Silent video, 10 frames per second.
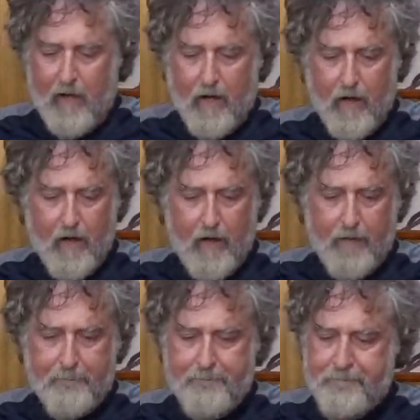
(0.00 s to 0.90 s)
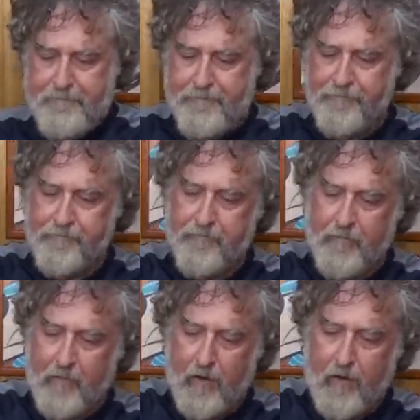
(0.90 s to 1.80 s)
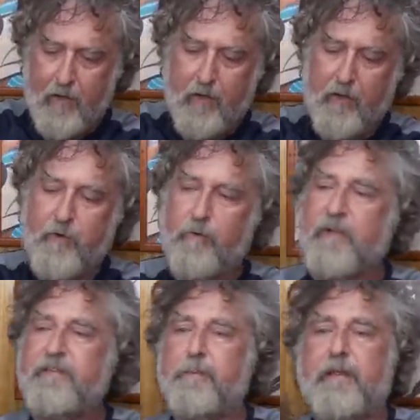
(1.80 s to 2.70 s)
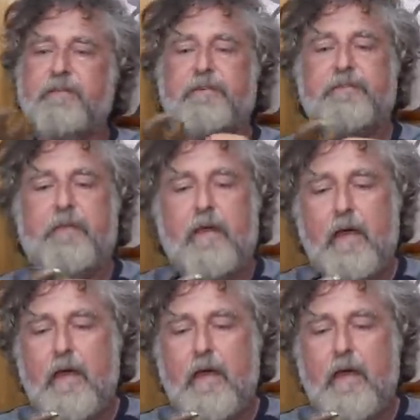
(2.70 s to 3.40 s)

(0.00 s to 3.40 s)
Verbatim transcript: Um, crescent wrenches.